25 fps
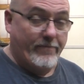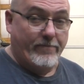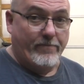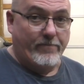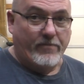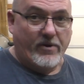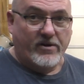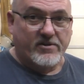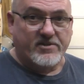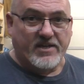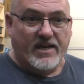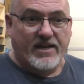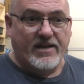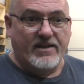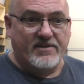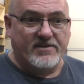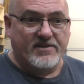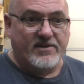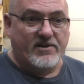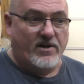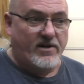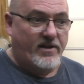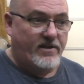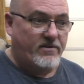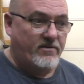Mercedes
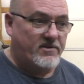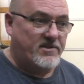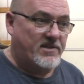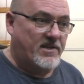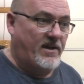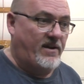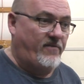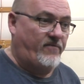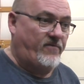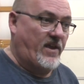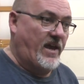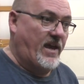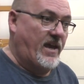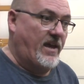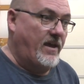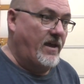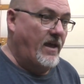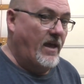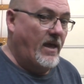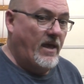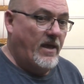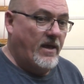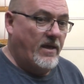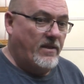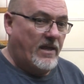and all that good stuff, they
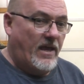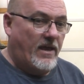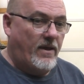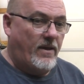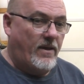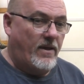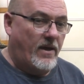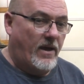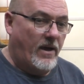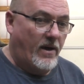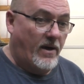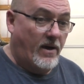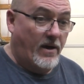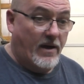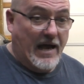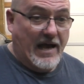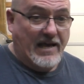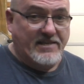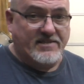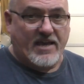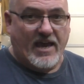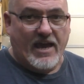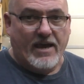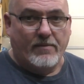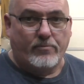
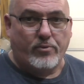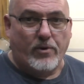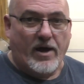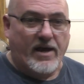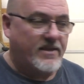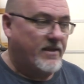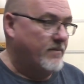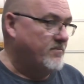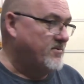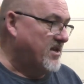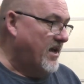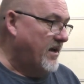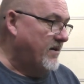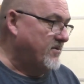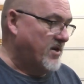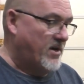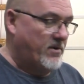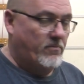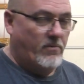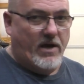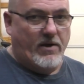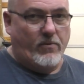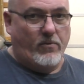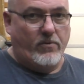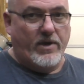iScan pride themselves
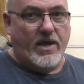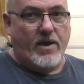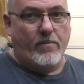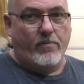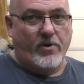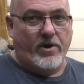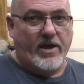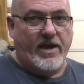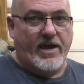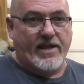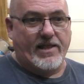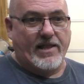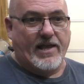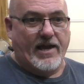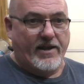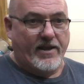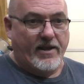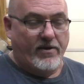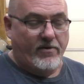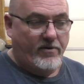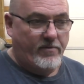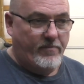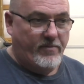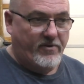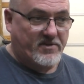on, well, we can put a headlight
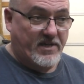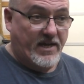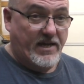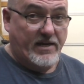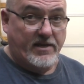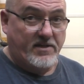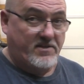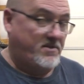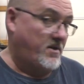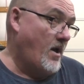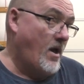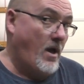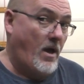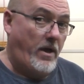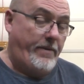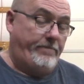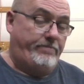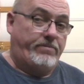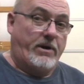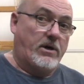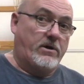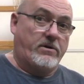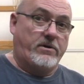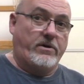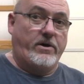in on a Mercedes.
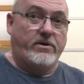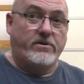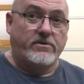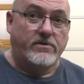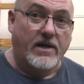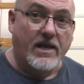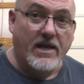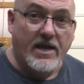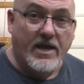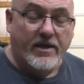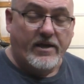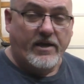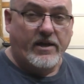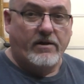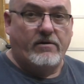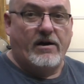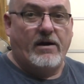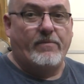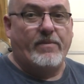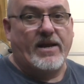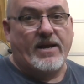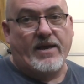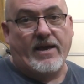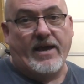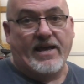Boo-hoo. You know how
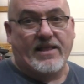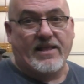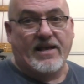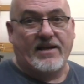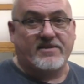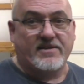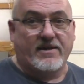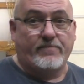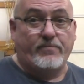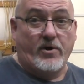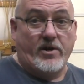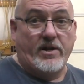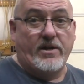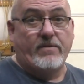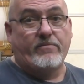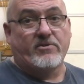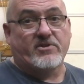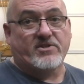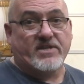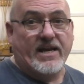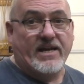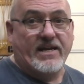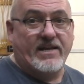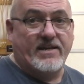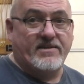many headlights I put in a
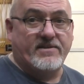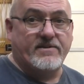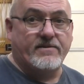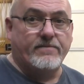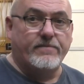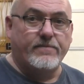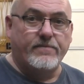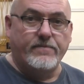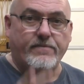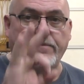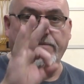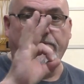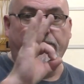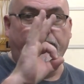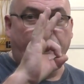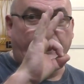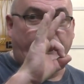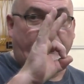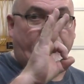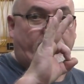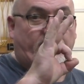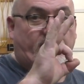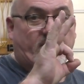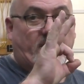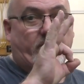Mercedes?
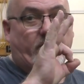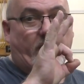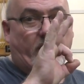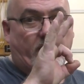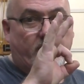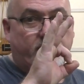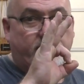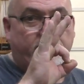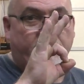Zero.